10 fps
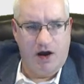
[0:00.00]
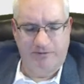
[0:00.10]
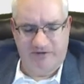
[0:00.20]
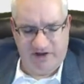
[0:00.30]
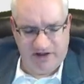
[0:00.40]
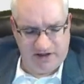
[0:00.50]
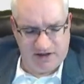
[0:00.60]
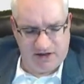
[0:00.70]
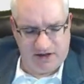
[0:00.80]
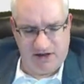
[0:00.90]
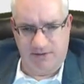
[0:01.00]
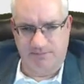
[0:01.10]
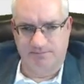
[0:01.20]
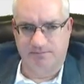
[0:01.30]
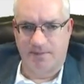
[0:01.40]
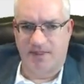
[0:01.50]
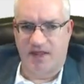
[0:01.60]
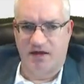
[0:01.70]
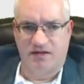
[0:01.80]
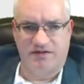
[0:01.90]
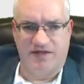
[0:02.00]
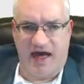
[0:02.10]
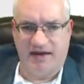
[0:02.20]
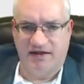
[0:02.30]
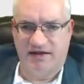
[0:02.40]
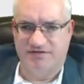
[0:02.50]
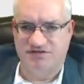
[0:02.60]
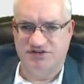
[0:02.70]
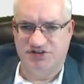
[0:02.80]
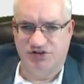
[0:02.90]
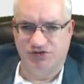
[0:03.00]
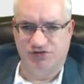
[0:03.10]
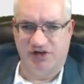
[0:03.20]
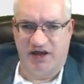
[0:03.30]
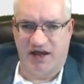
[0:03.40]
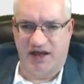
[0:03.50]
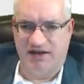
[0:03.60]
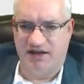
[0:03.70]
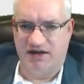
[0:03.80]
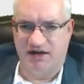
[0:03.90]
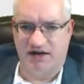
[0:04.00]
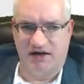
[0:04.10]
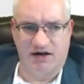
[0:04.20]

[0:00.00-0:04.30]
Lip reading: hopefully that gives you an idea